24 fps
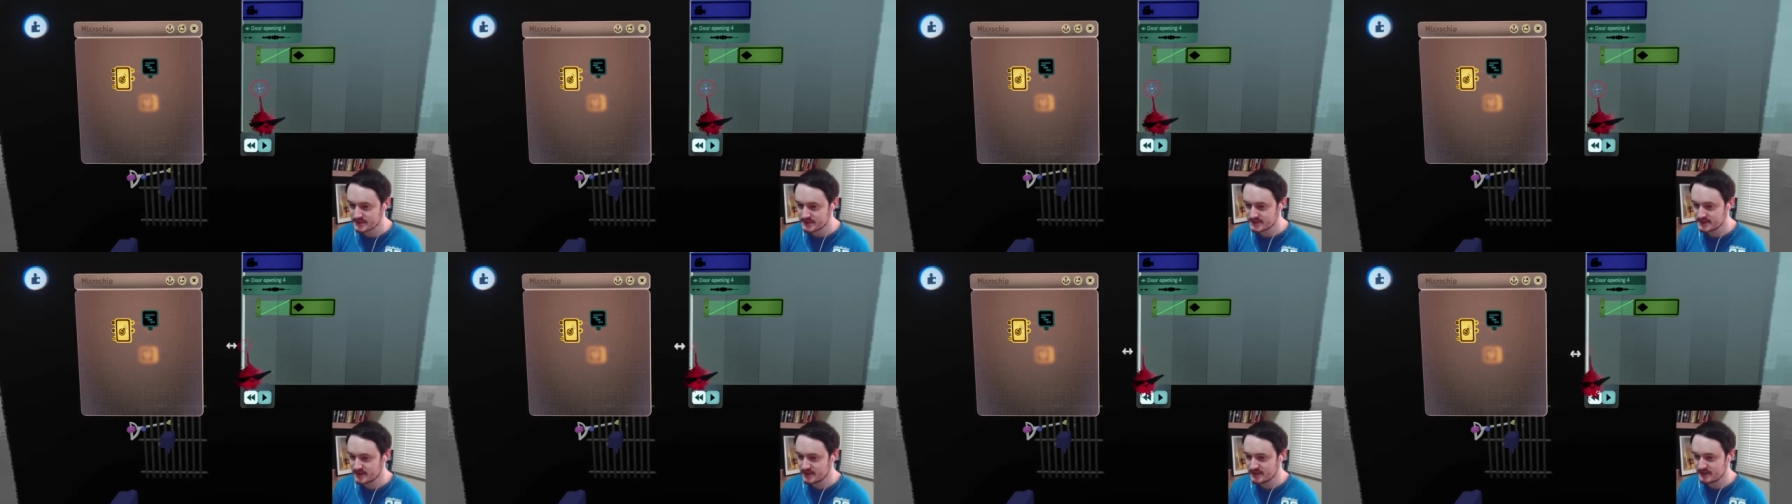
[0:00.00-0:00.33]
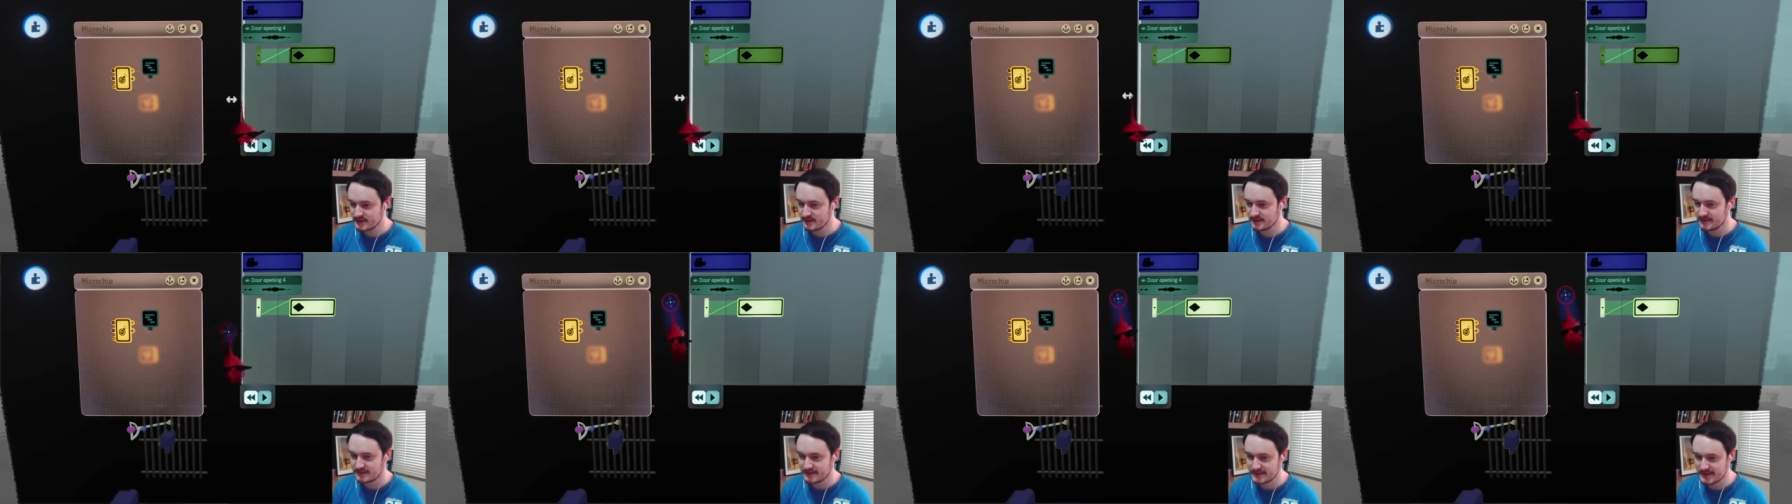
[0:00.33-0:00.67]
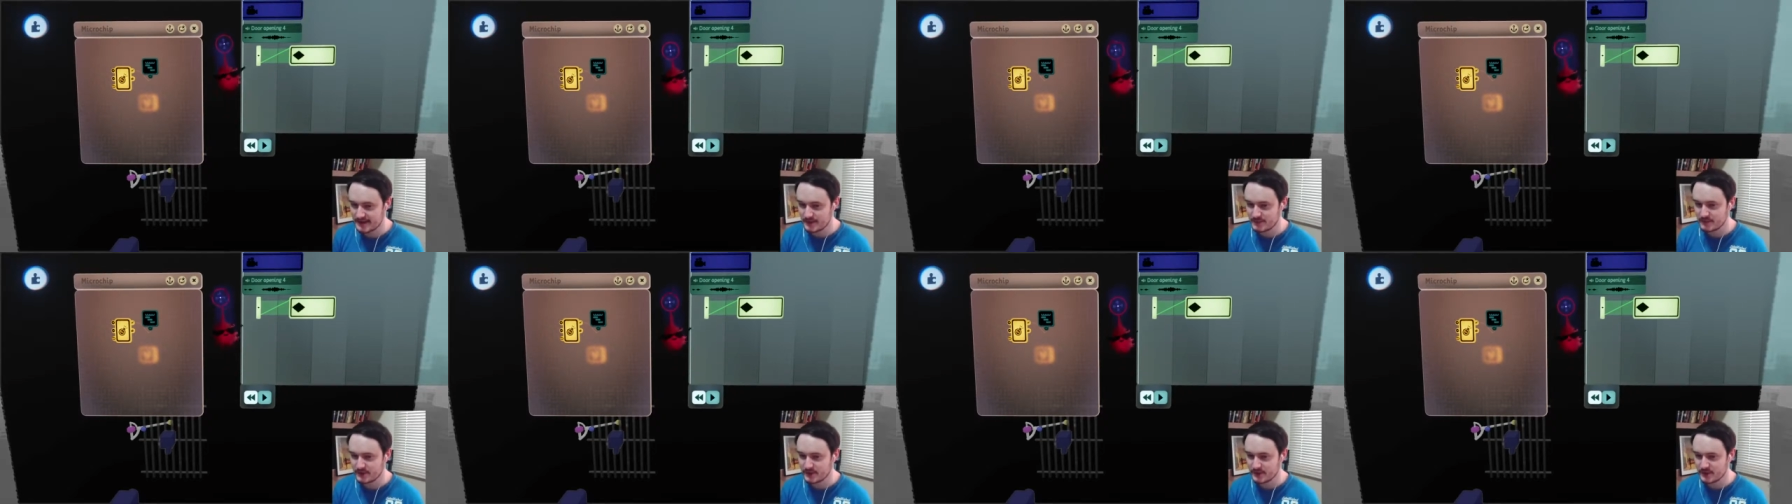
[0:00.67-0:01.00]
scene.
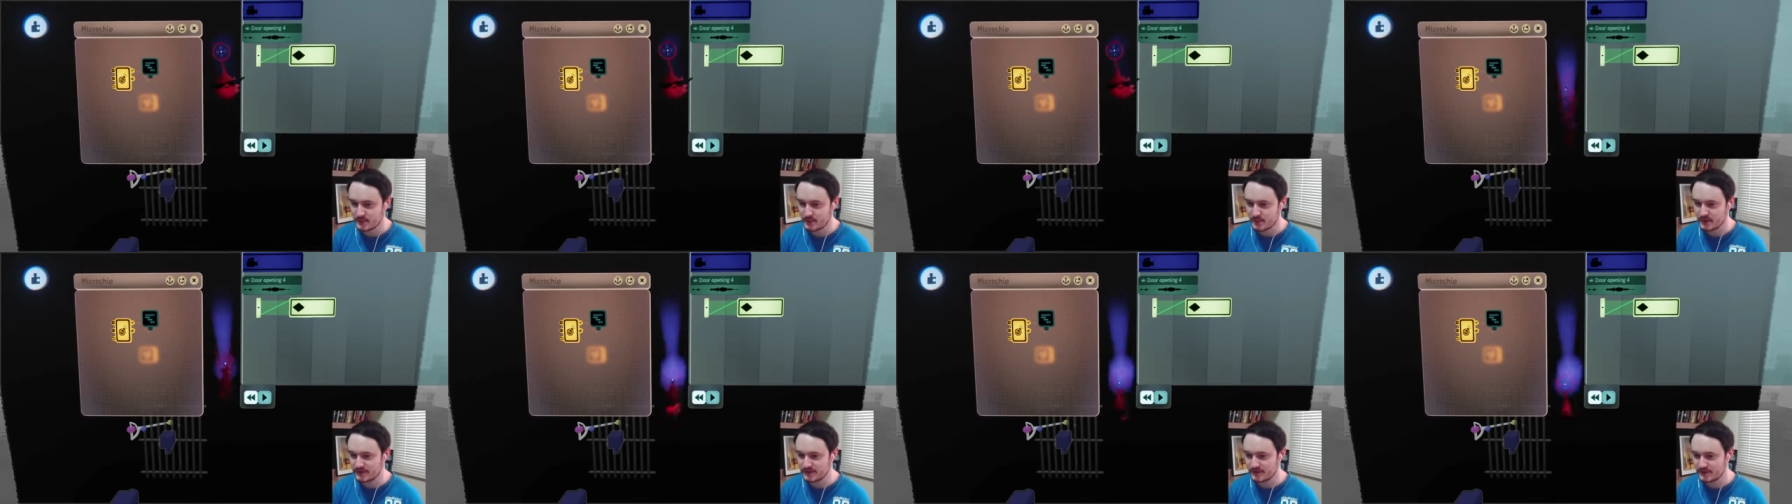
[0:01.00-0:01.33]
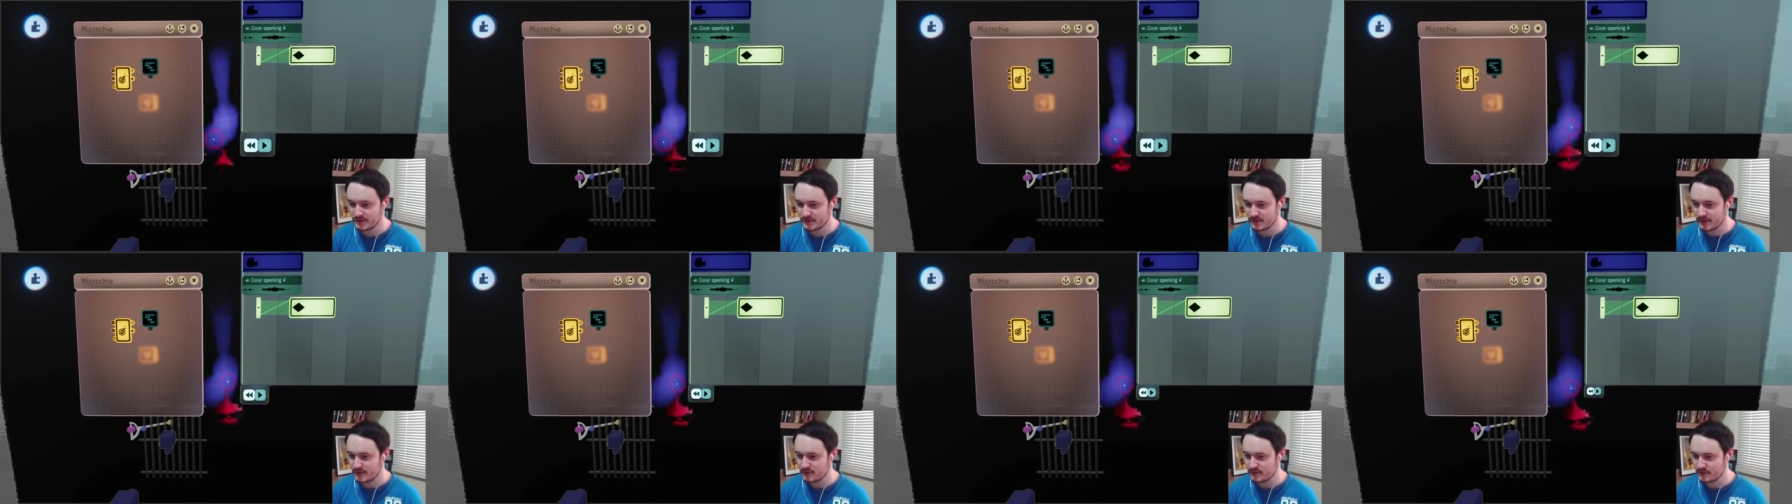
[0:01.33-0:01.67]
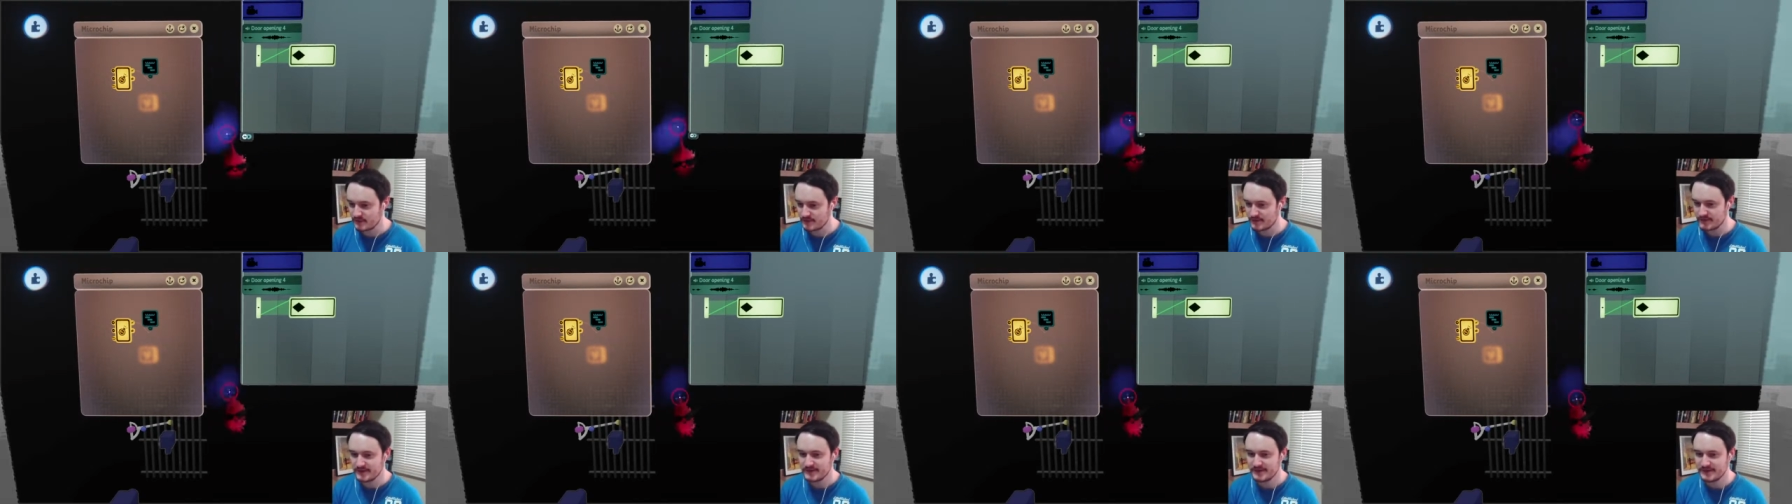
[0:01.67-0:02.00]
Yeah, when you go underground.